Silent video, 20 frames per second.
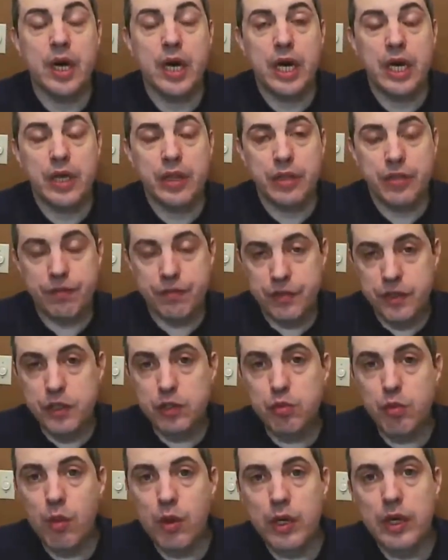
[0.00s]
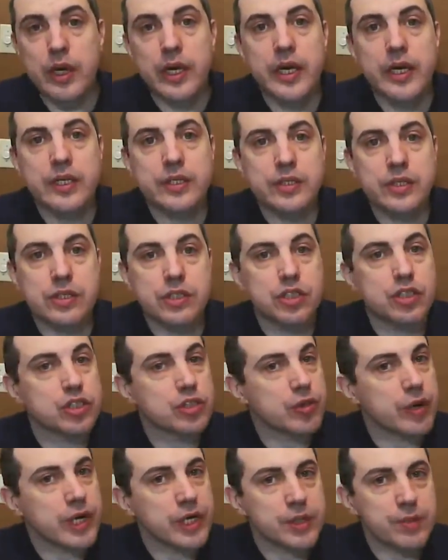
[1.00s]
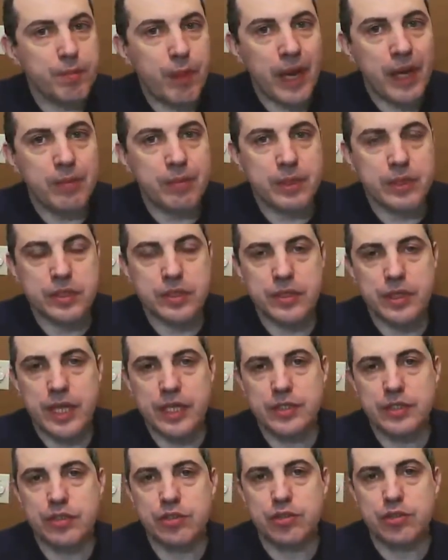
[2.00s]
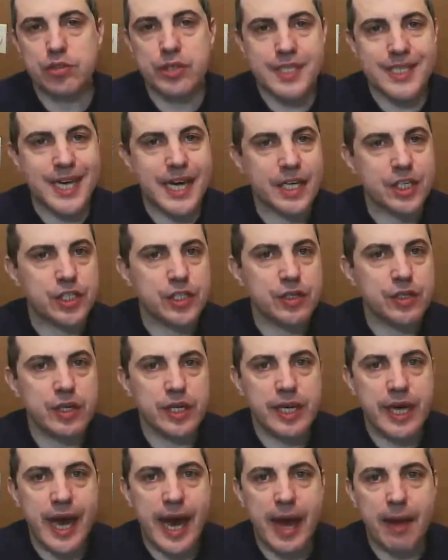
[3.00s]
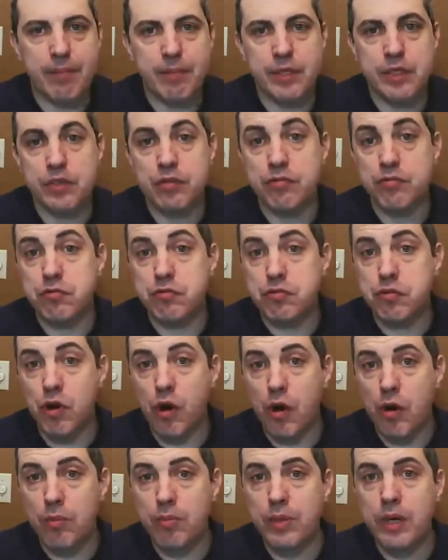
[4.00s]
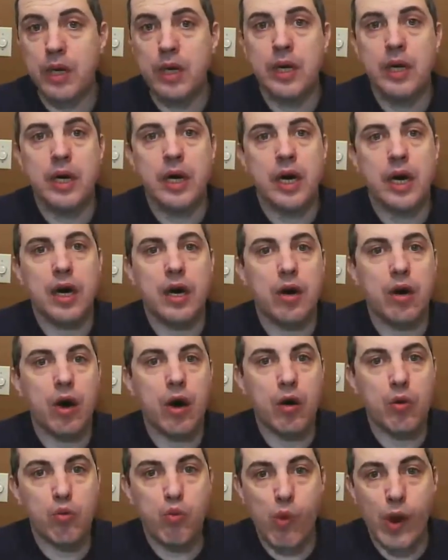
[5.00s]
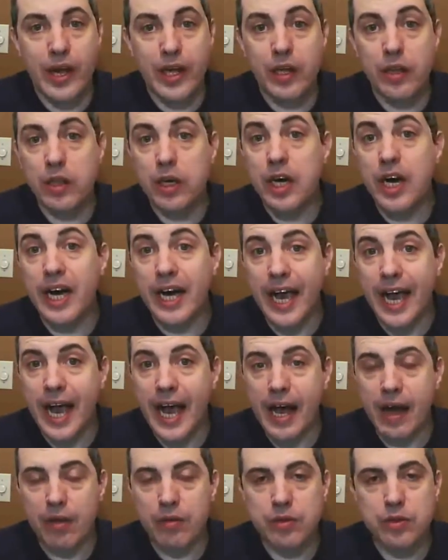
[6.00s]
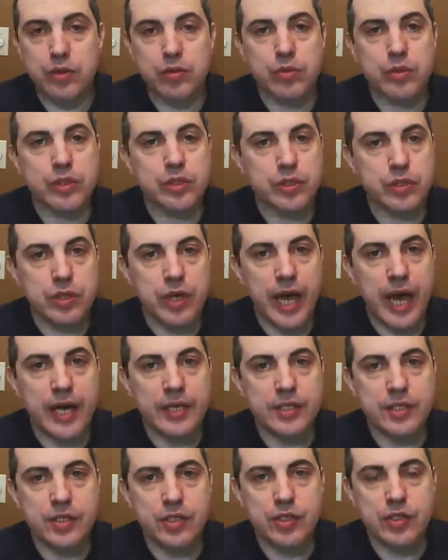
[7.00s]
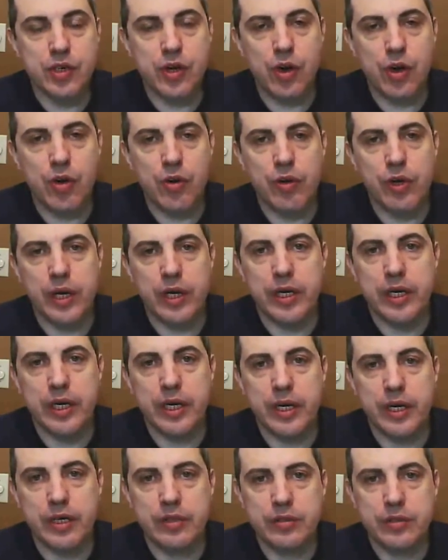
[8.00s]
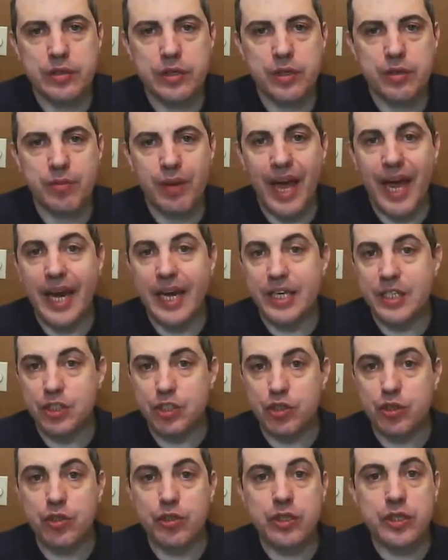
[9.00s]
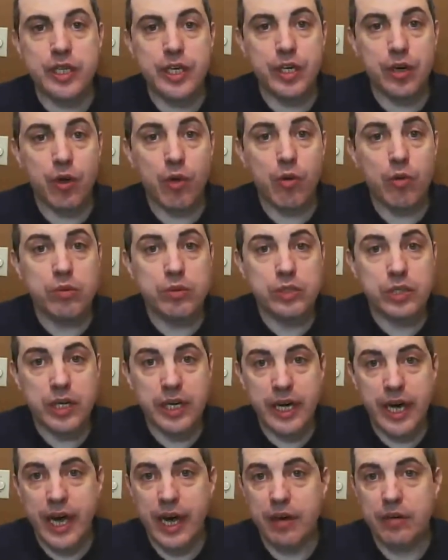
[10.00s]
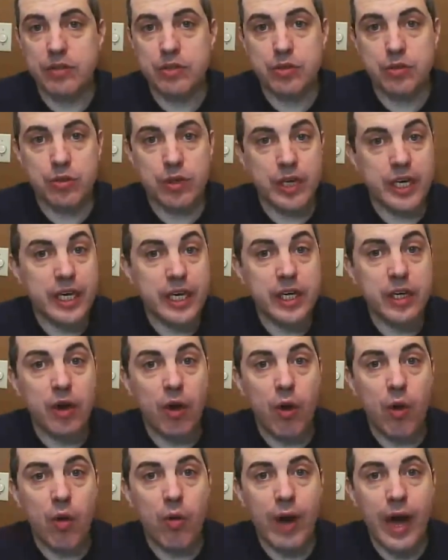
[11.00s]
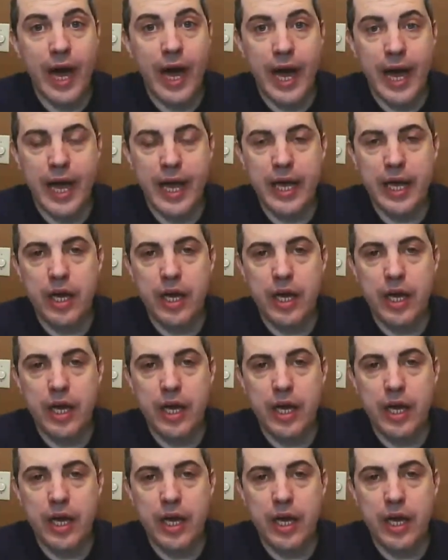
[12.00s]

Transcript: The first one is a straight payment. That's a transaction that happens from a regular account, or it's, as it's known in Ethereum, an externally owned account, or EOA,